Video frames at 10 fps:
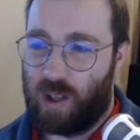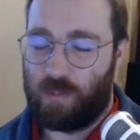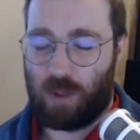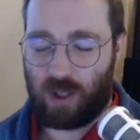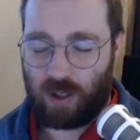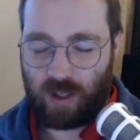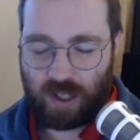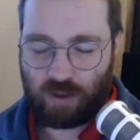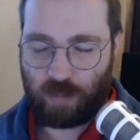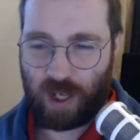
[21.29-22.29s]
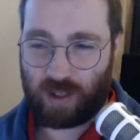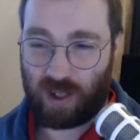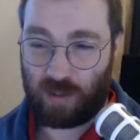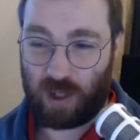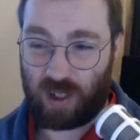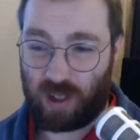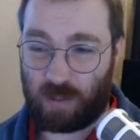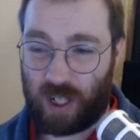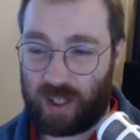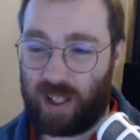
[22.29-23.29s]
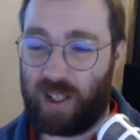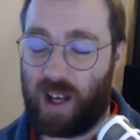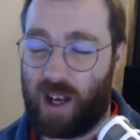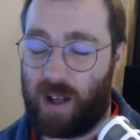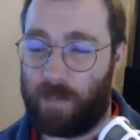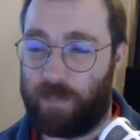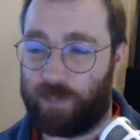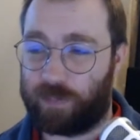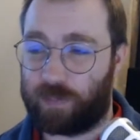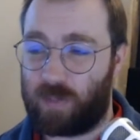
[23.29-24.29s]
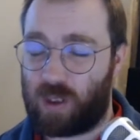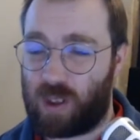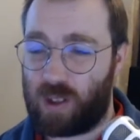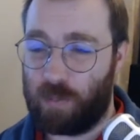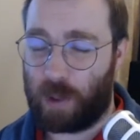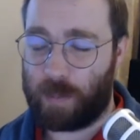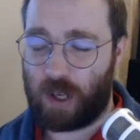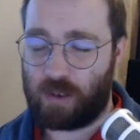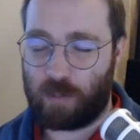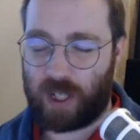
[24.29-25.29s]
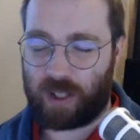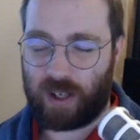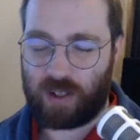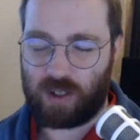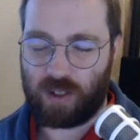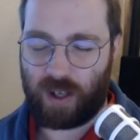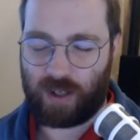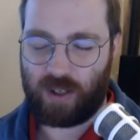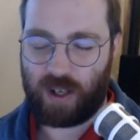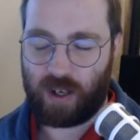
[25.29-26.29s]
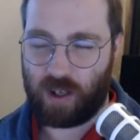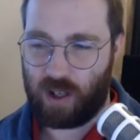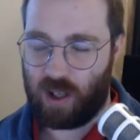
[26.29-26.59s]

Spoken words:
my naturopath told me to stop taking my pyro medication, and then